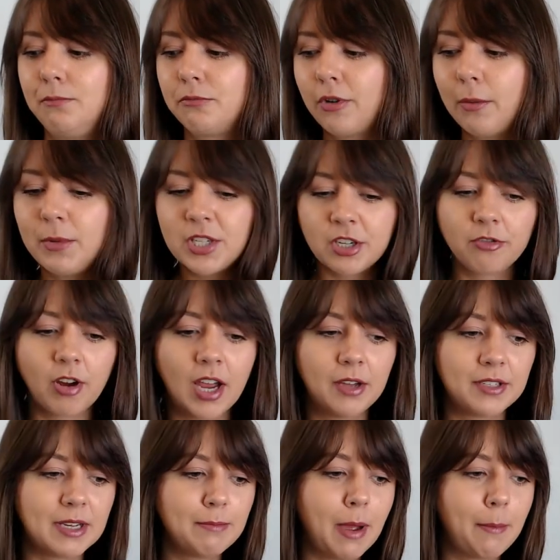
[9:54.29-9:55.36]
rummaging around
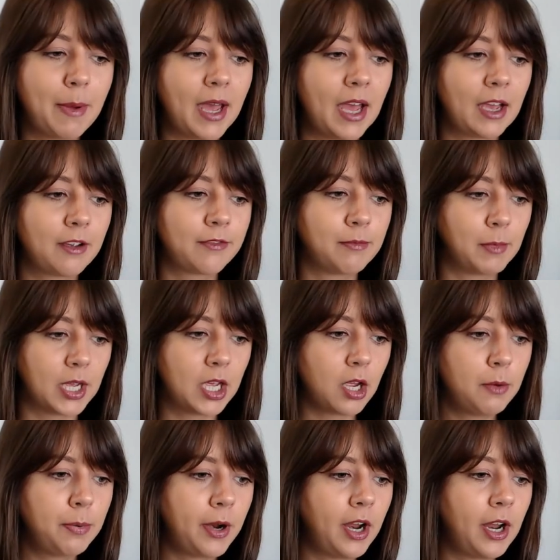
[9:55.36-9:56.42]
in my bag for my
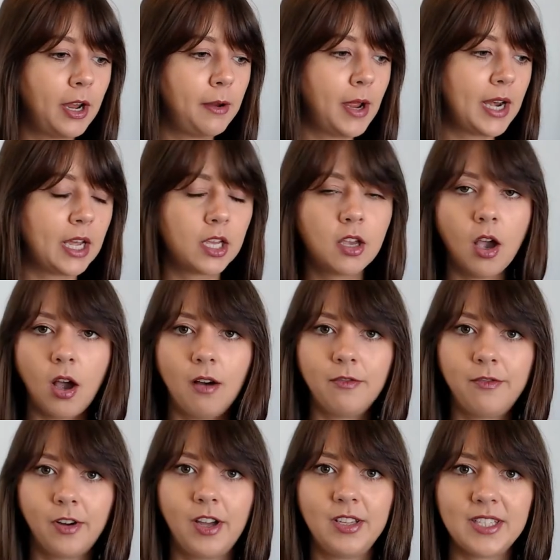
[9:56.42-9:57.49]
GoPro and I can't
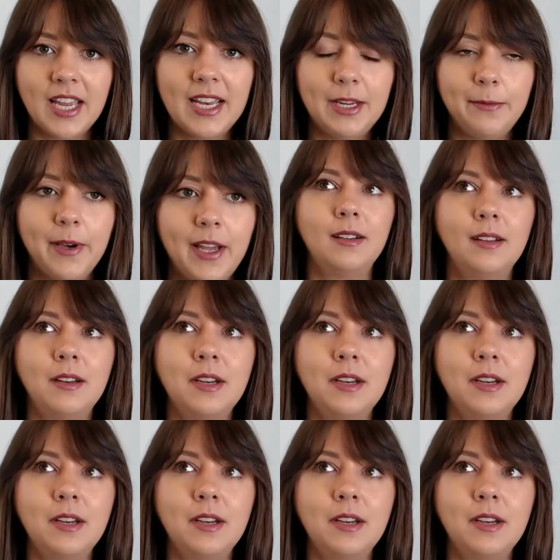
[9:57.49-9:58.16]
find it anywhere.